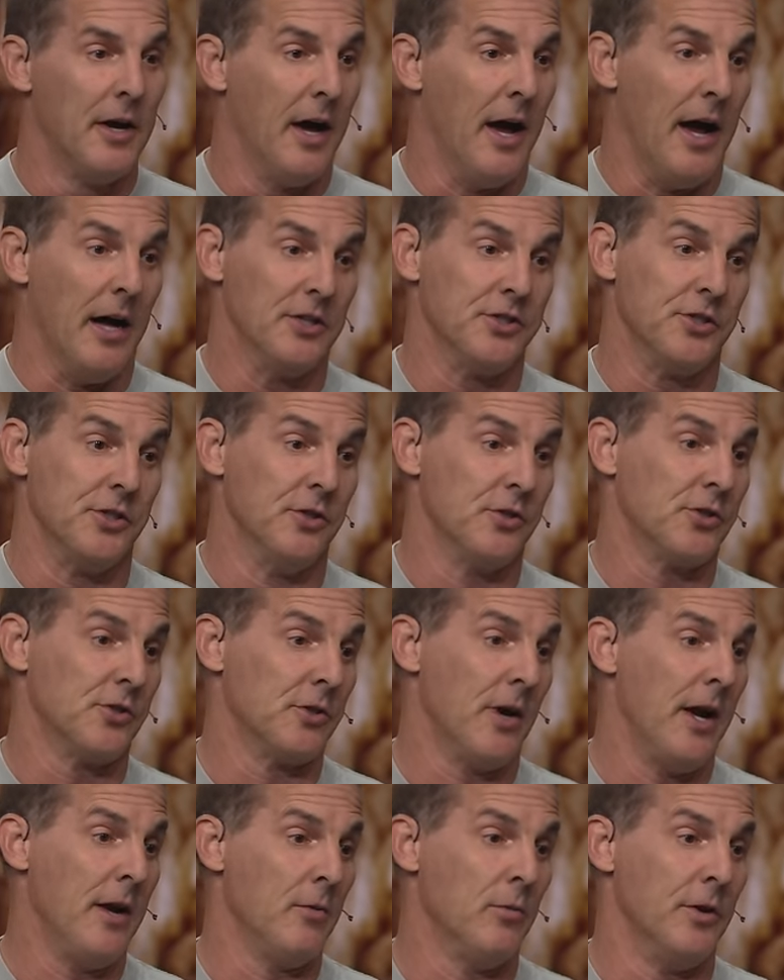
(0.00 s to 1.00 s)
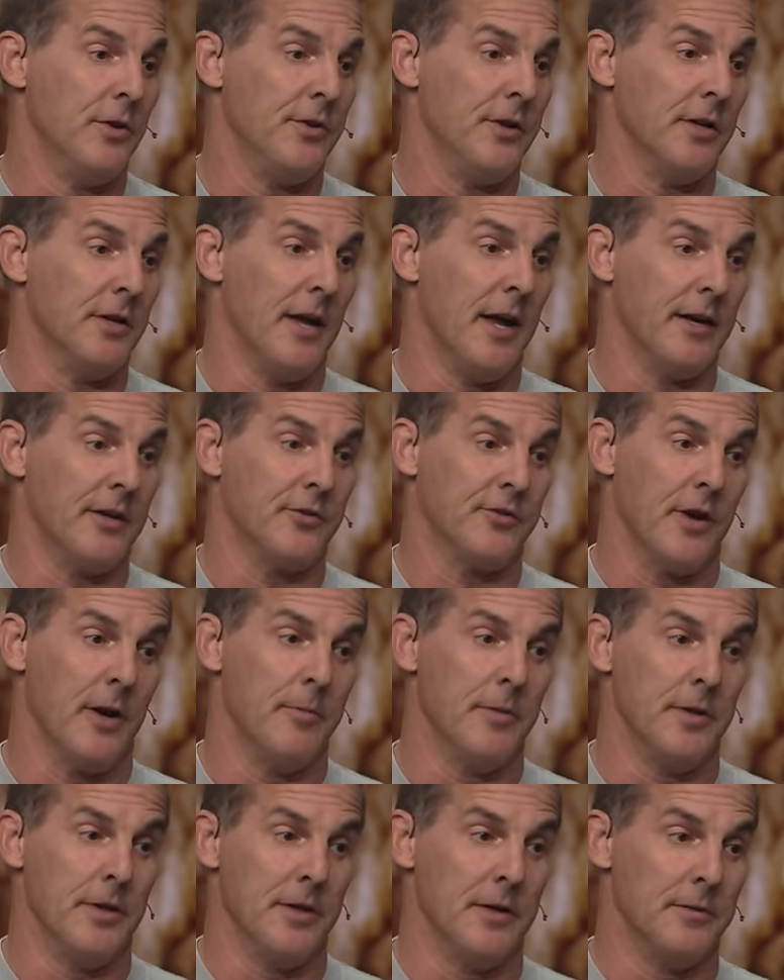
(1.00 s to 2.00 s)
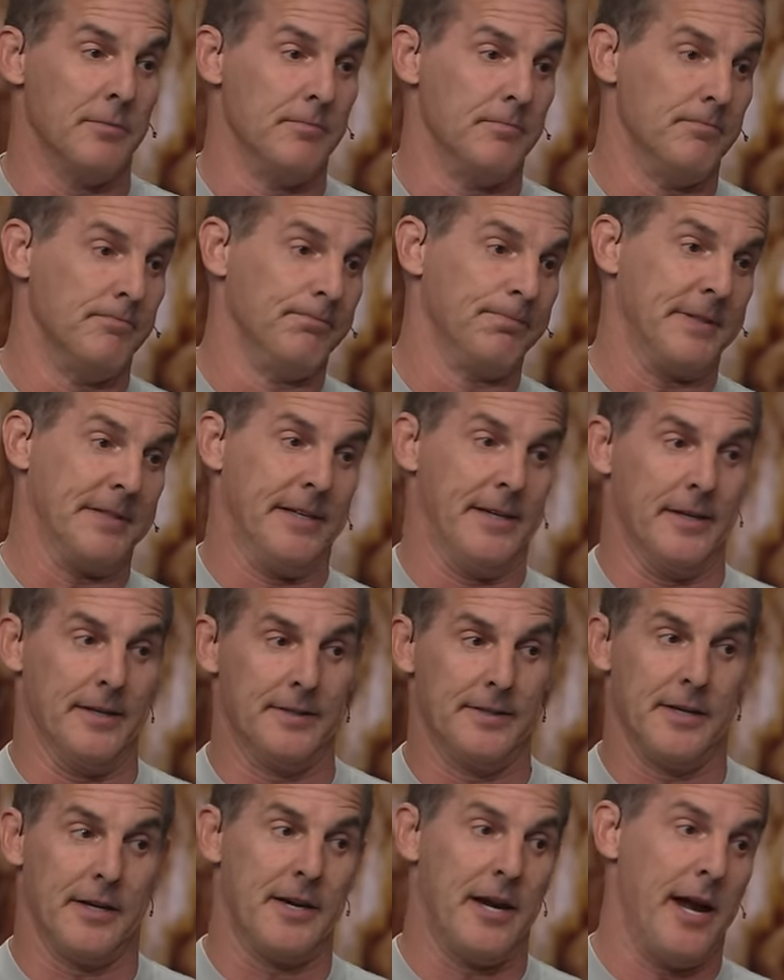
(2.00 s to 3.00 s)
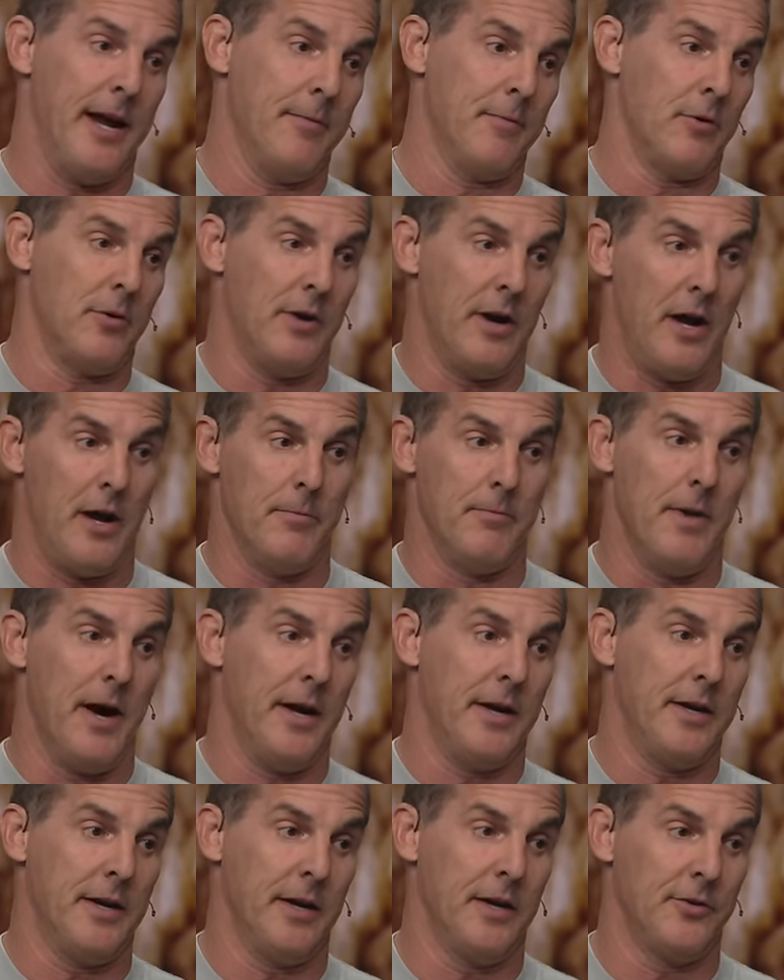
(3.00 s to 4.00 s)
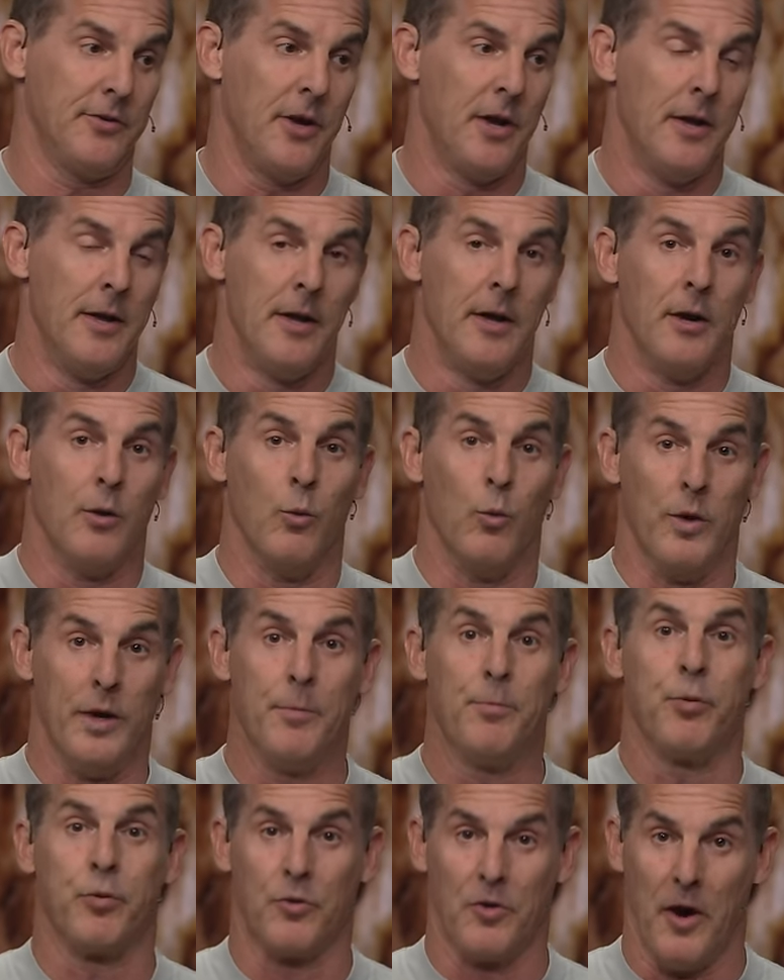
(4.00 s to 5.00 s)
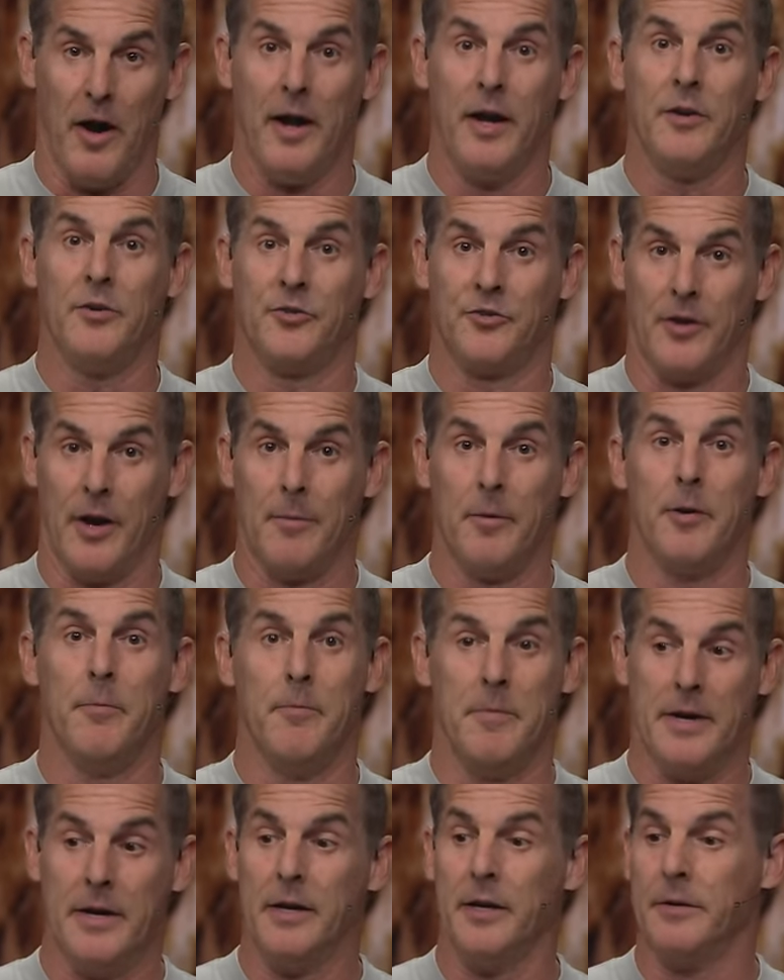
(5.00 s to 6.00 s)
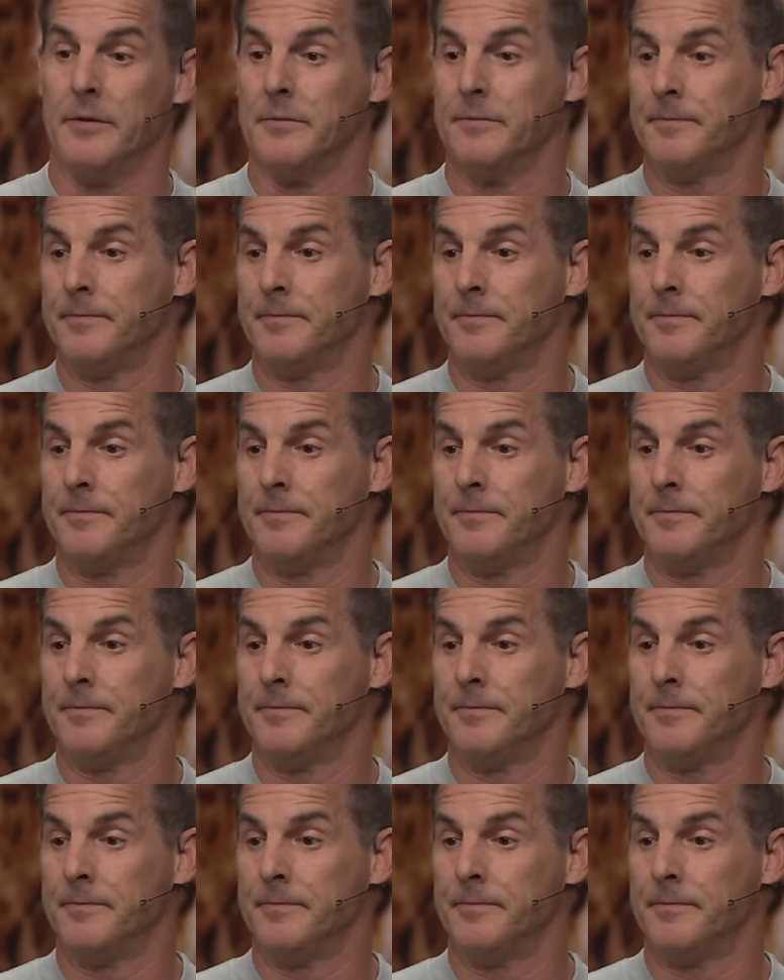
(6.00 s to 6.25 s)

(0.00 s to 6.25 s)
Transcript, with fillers: I'll shoot straight with you, like some of the kids that came around, my kids, we prayed some of men